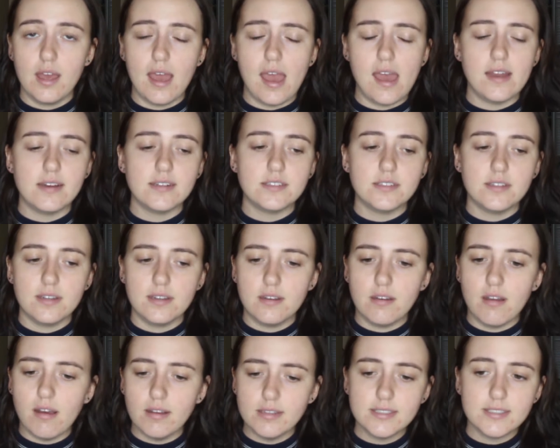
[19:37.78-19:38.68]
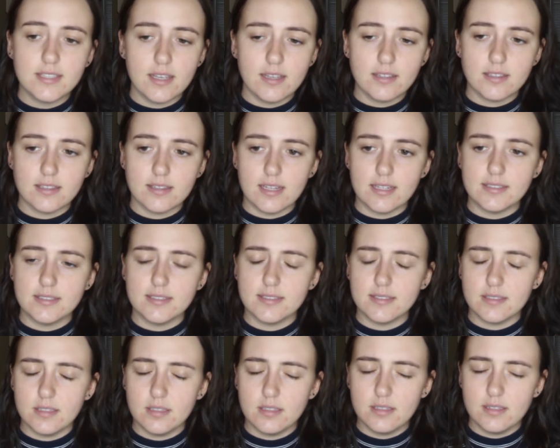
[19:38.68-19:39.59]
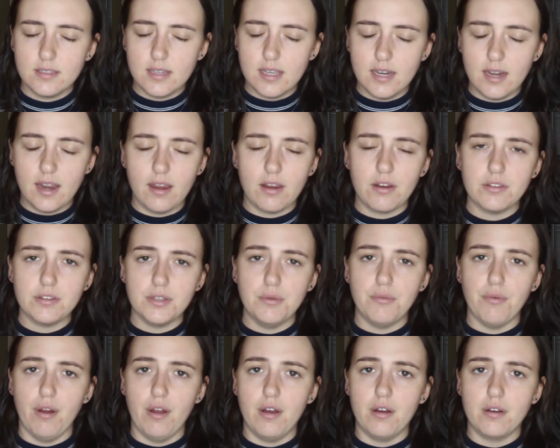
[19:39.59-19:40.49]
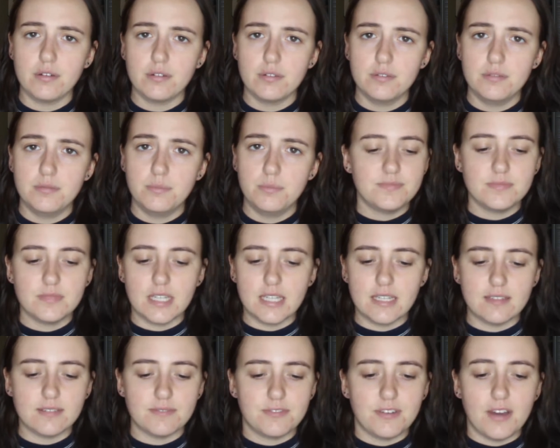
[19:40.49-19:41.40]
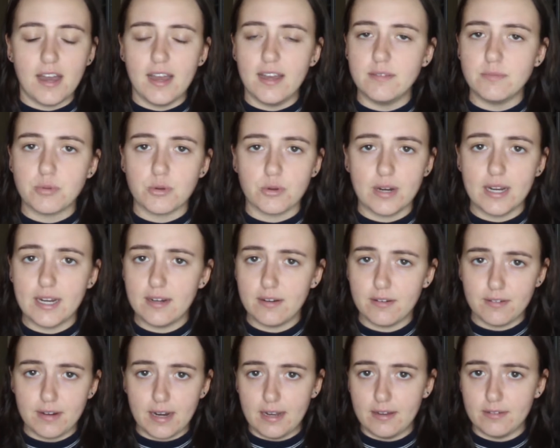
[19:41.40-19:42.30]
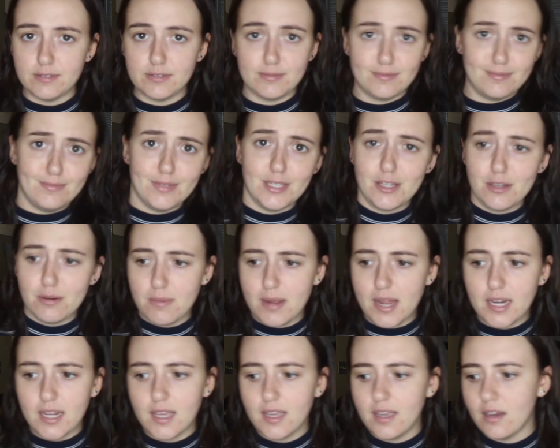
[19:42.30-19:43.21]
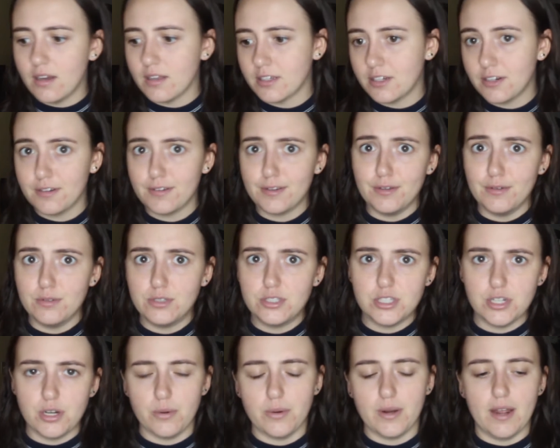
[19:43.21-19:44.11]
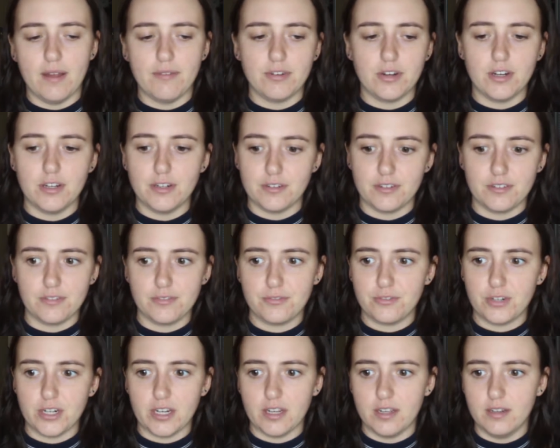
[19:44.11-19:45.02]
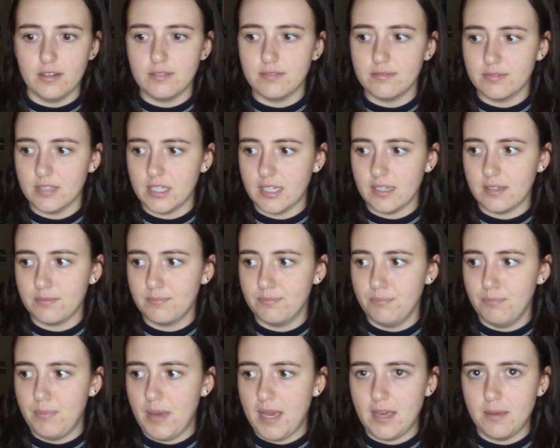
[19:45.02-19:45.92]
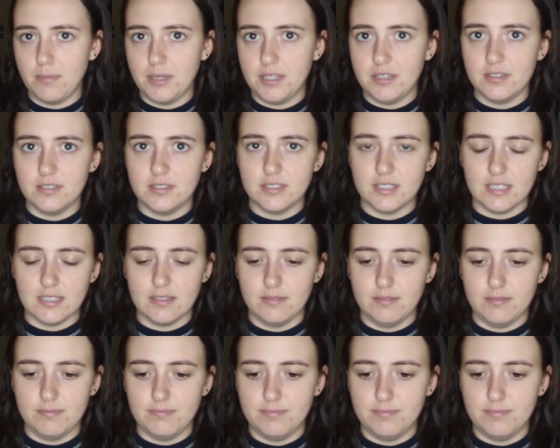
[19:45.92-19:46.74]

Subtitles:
And not saying that that's inherently wrong. Like, fine, parade around with your money, like your Gucci or whatever, your friggin', like, baby's, like,